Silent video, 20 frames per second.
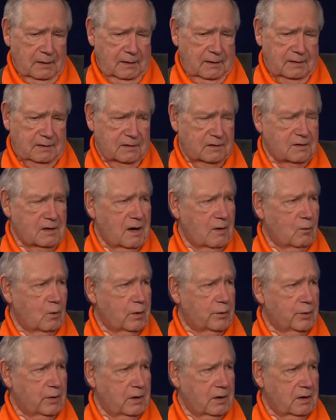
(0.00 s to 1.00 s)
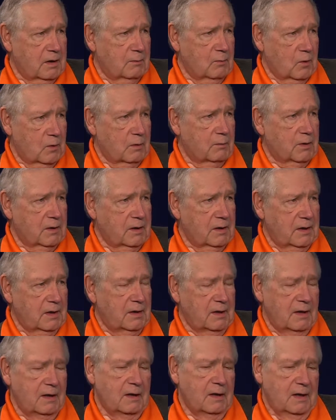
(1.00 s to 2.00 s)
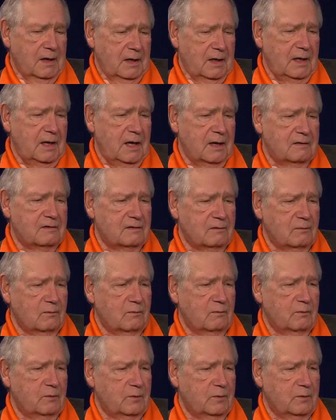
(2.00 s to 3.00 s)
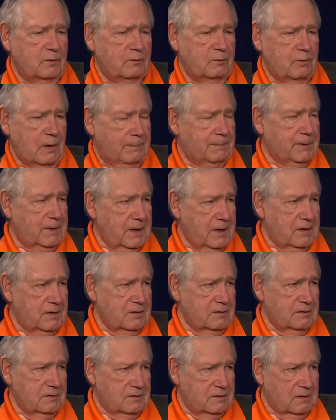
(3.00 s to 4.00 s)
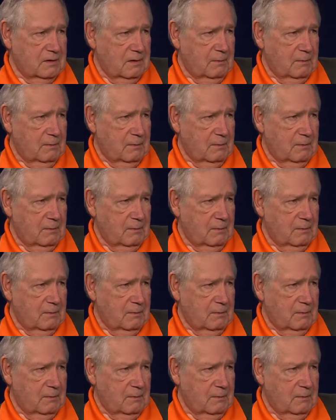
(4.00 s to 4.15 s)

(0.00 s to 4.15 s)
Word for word: it's just not worth it anymore. But he, he, he had some trepidations